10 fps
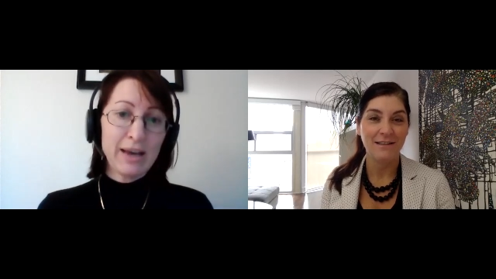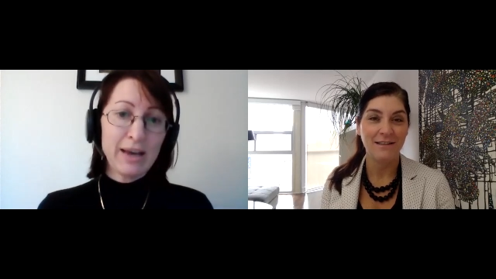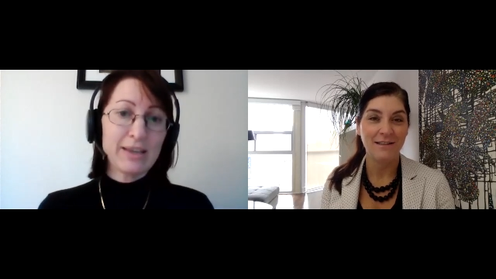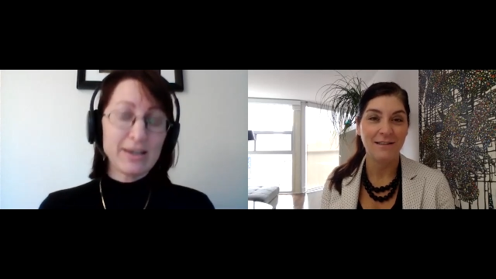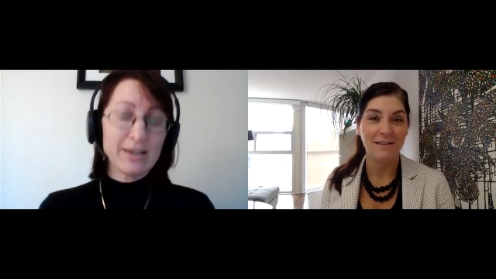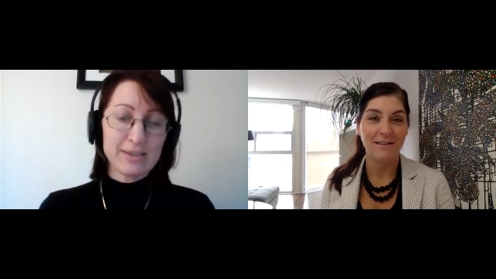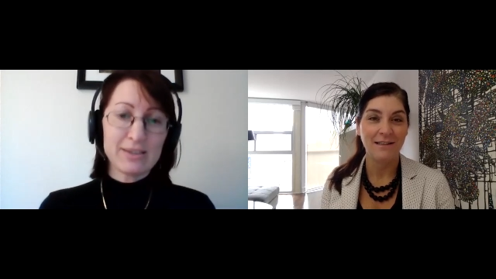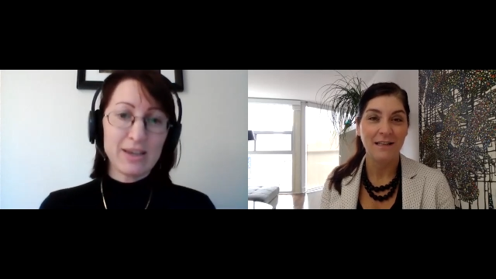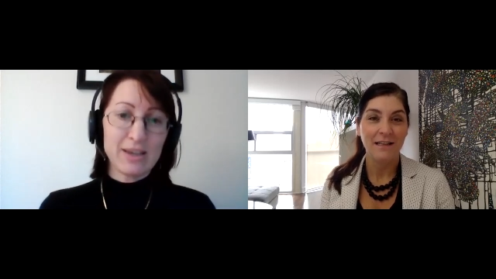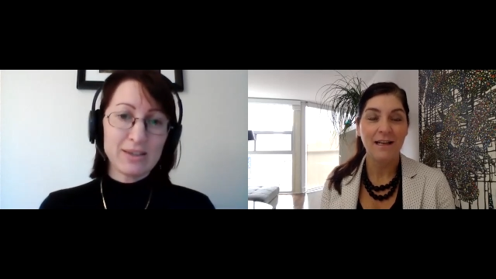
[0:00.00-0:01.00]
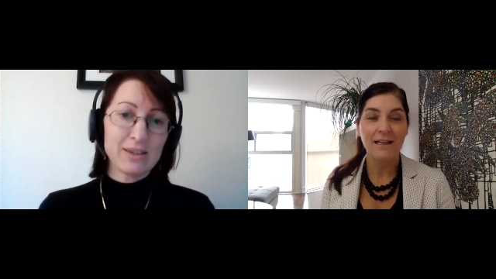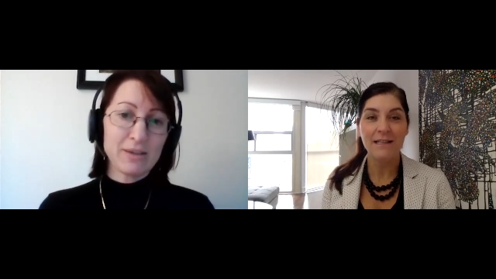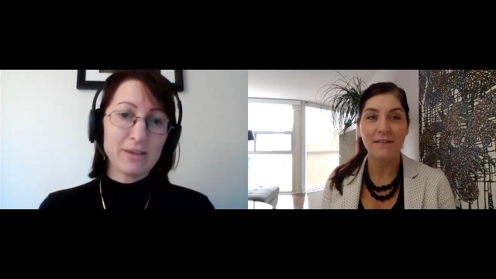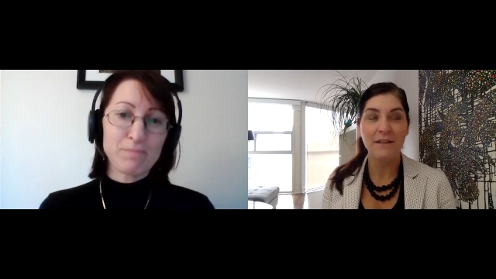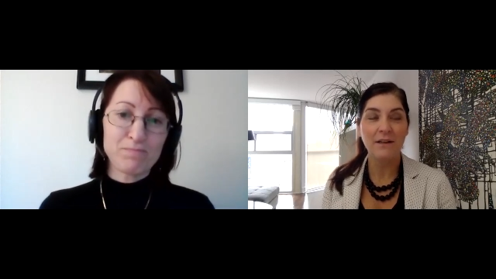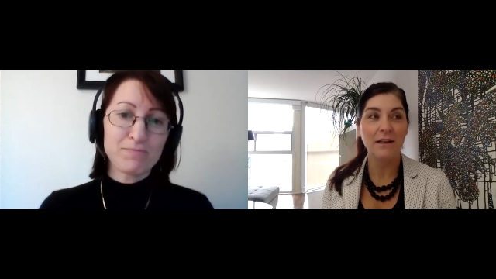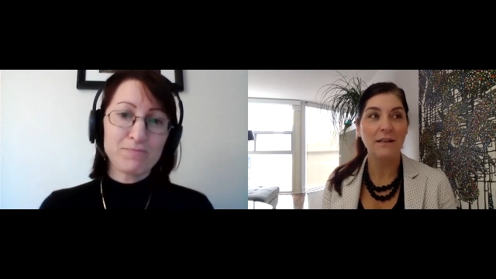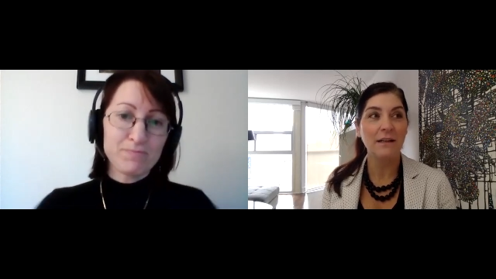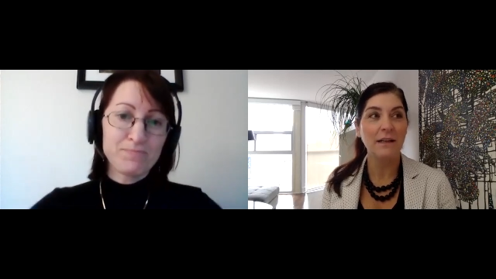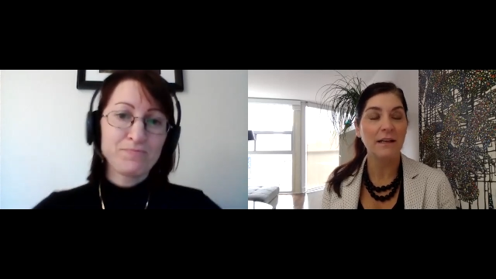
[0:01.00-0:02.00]
Speaker 1: yeah. yes that
Speaker 2: because um, even
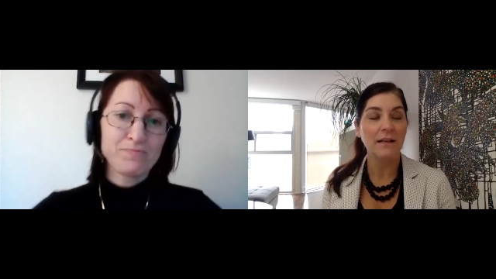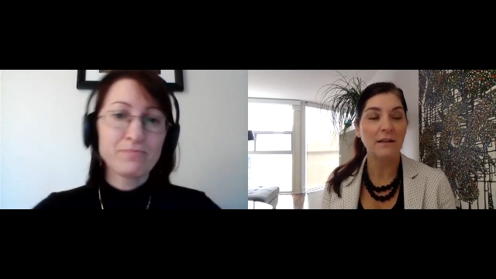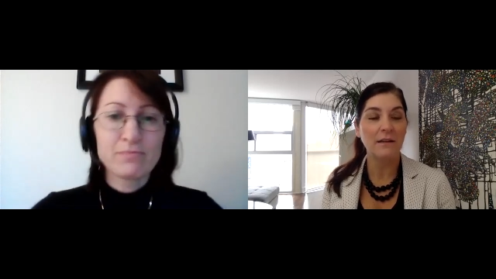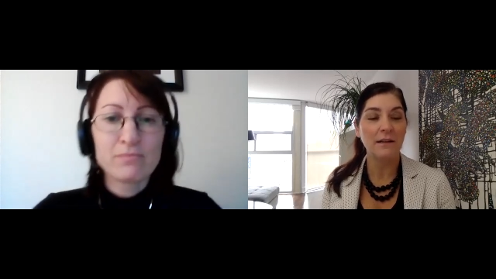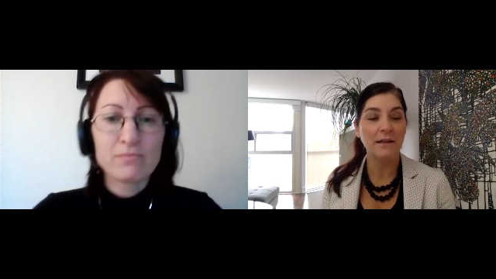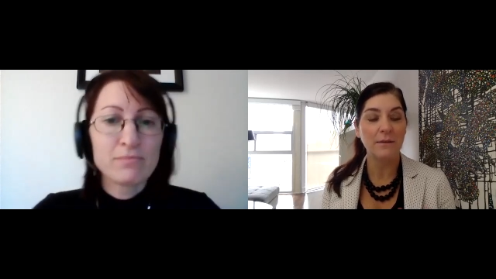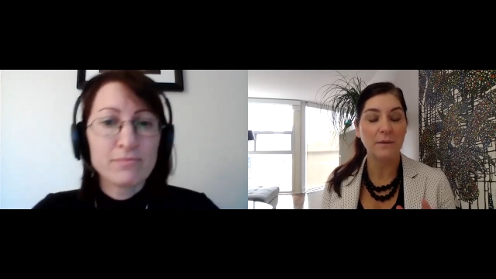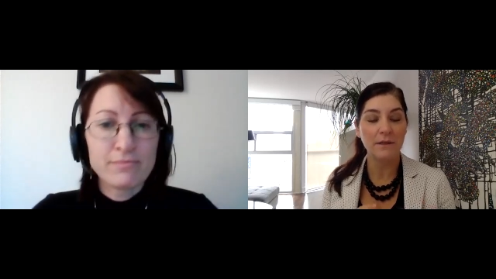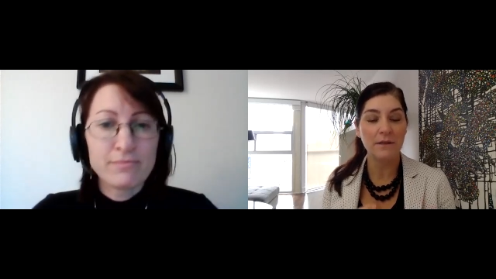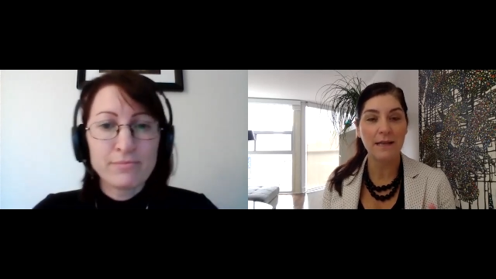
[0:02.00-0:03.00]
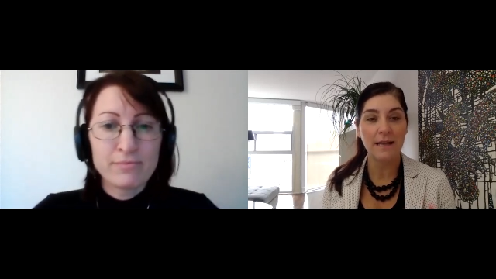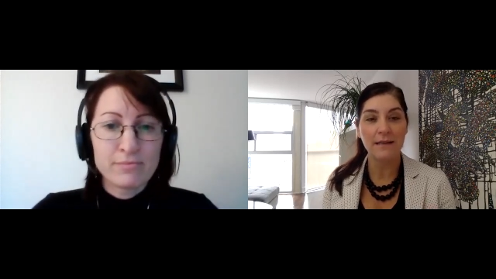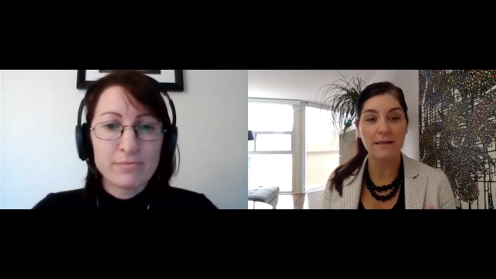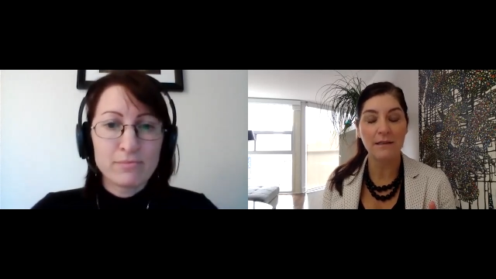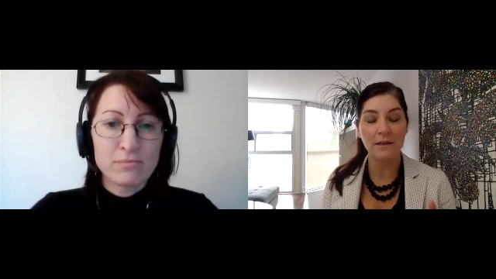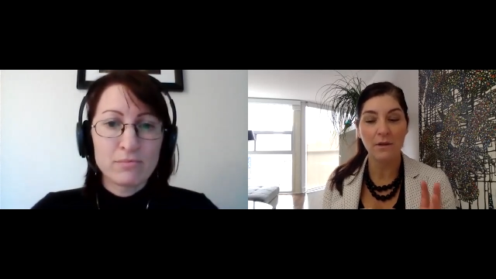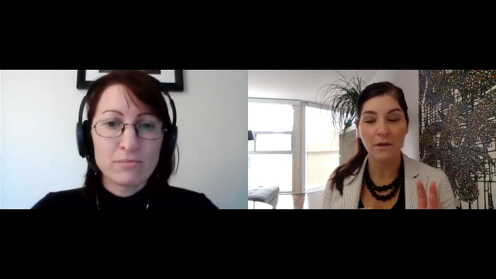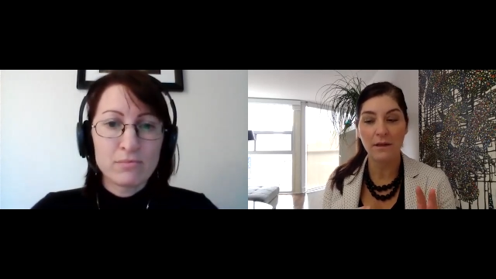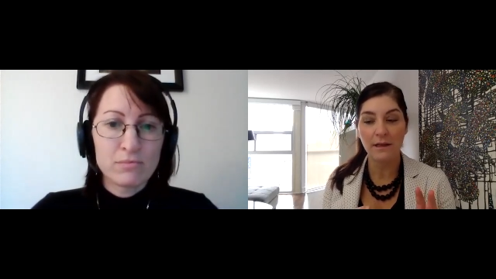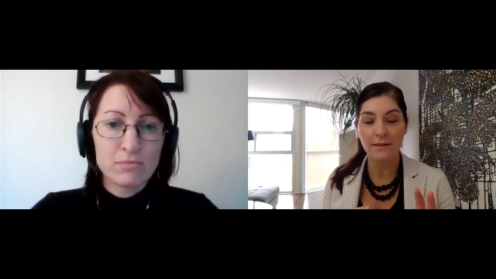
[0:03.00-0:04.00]
on like like what you're saying is, you know,
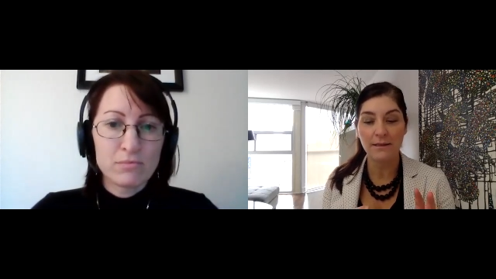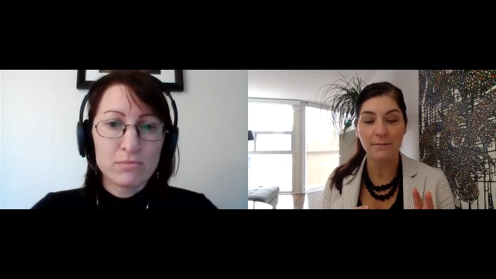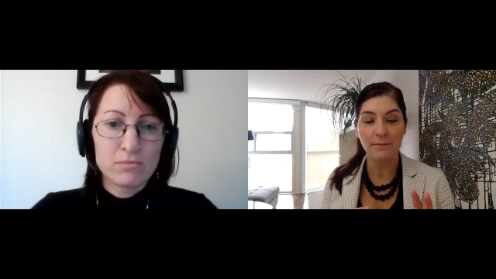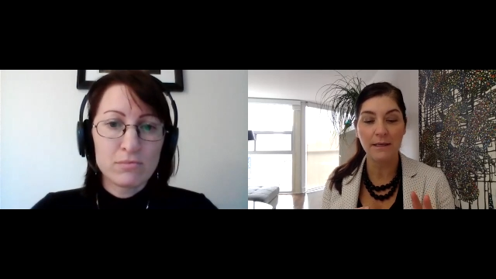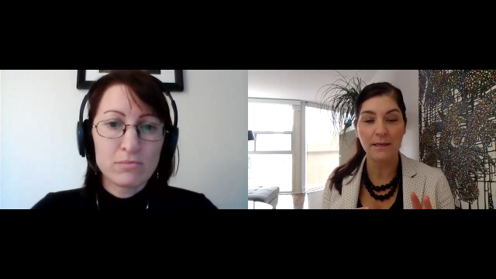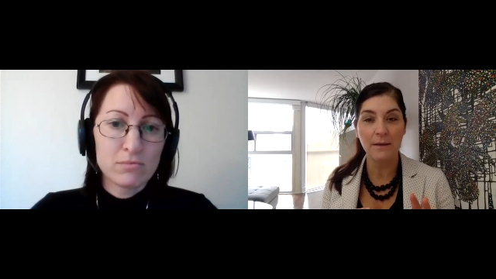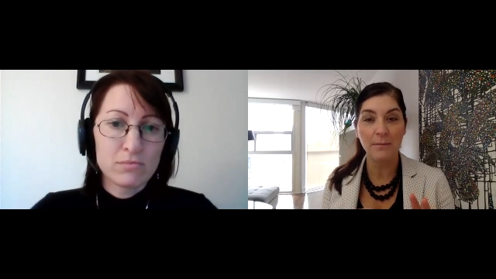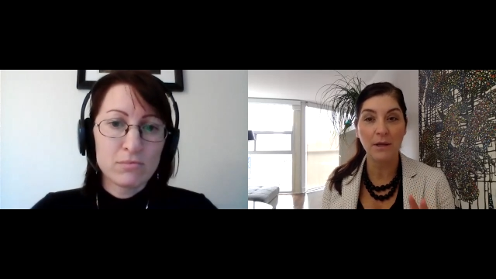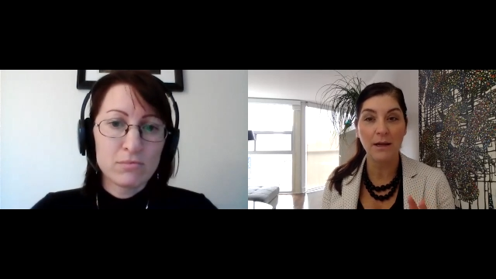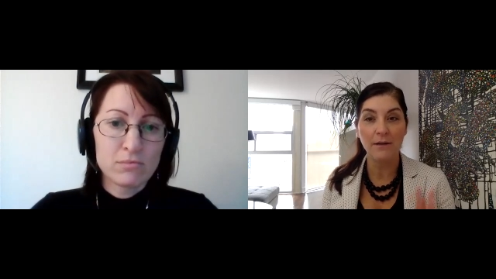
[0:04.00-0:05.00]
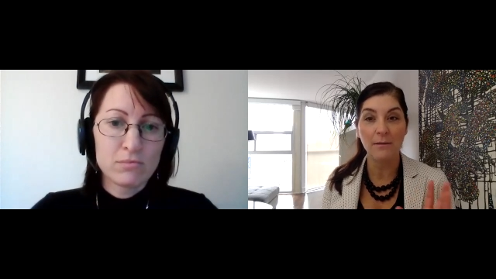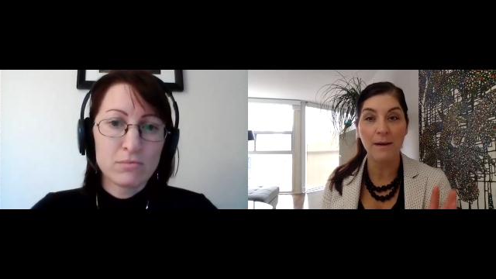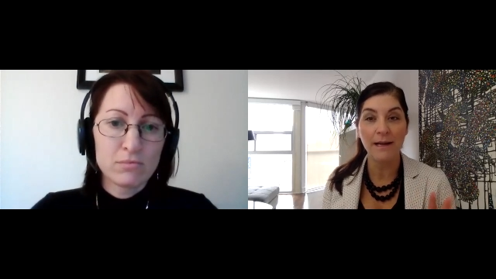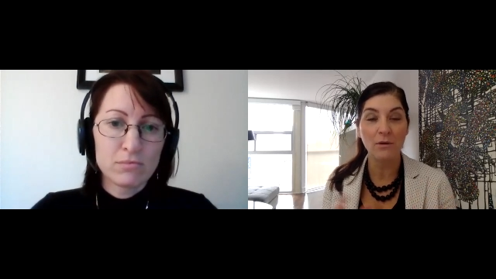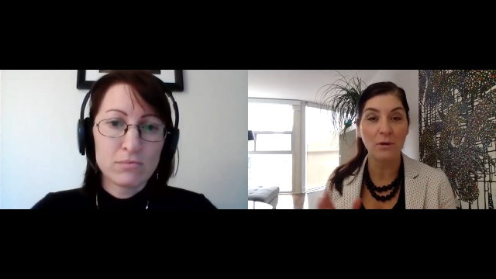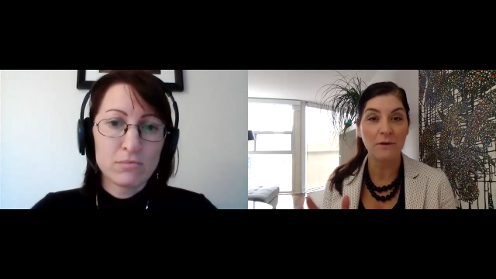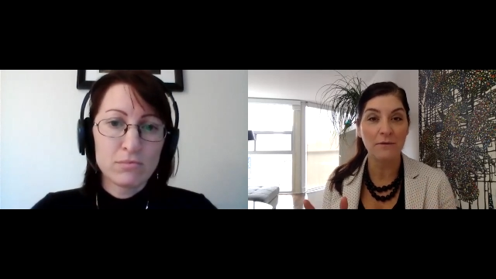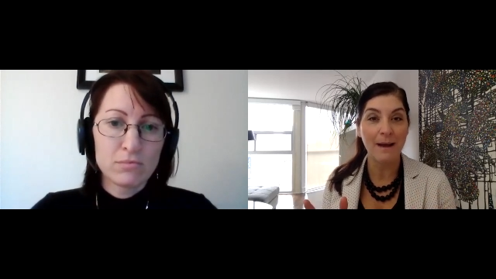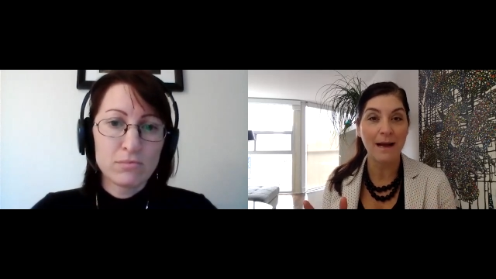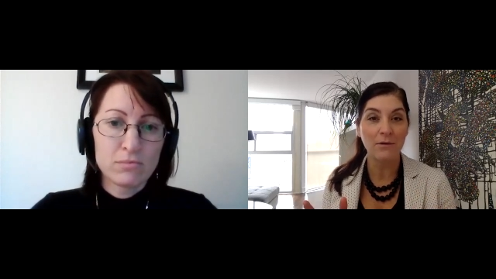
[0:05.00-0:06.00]
things can be applied on a micro
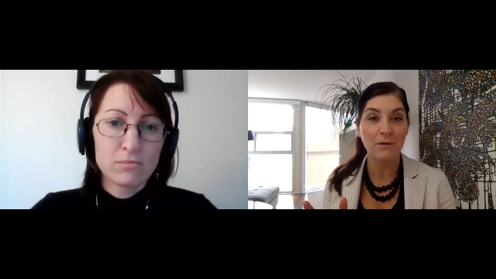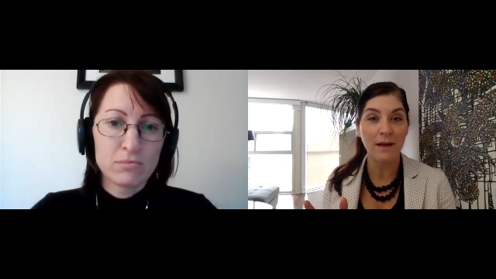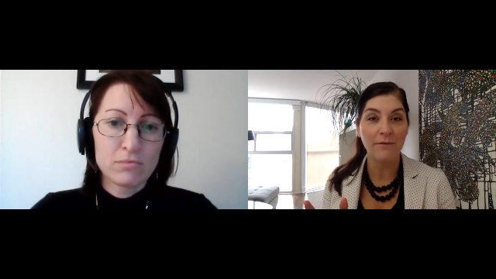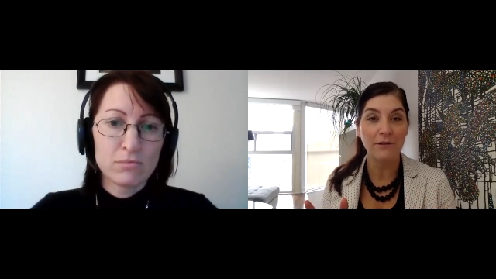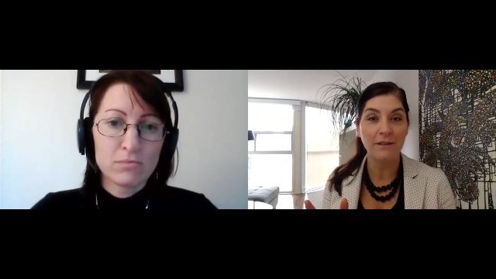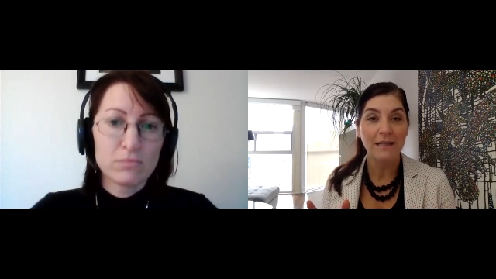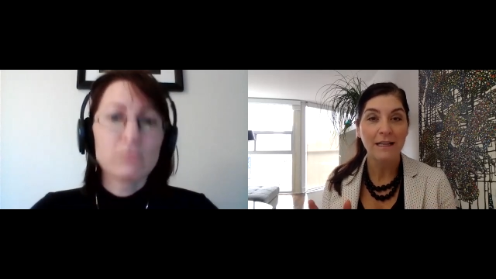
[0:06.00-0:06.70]
or macro level,